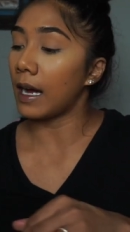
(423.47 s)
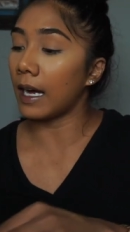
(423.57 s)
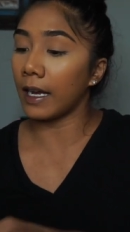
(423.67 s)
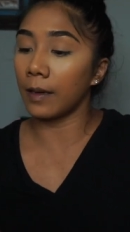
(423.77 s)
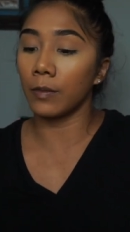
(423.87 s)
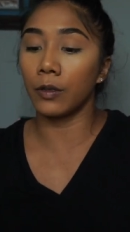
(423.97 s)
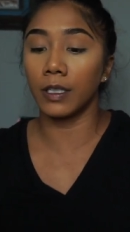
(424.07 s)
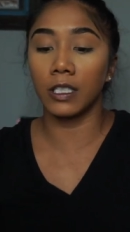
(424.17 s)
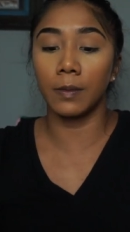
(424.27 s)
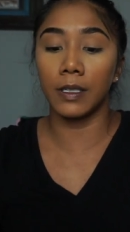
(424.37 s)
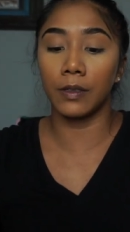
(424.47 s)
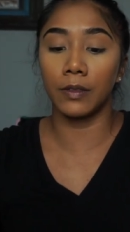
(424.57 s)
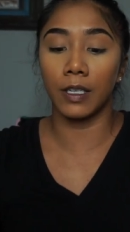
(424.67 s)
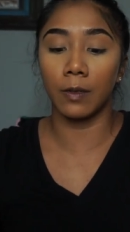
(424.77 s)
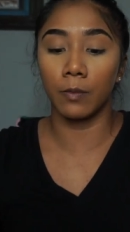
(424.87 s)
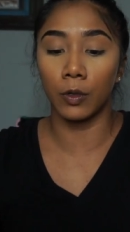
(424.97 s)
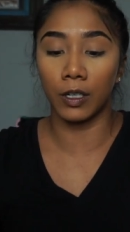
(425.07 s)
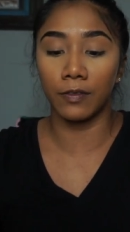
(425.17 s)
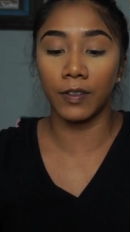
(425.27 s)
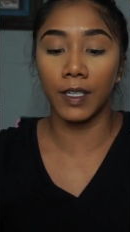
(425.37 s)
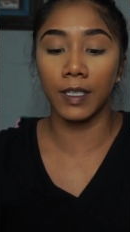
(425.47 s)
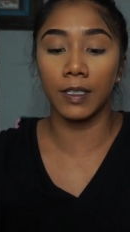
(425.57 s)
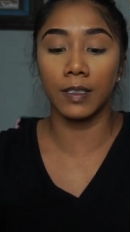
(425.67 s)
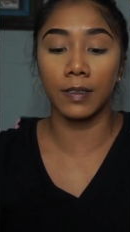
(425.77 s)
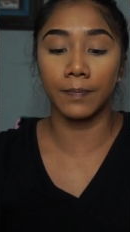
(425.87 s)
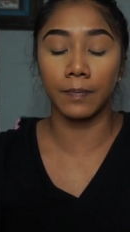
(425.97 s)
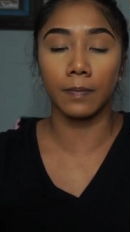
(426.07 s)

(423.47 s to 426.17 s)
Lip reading: I am going to be using Morphe's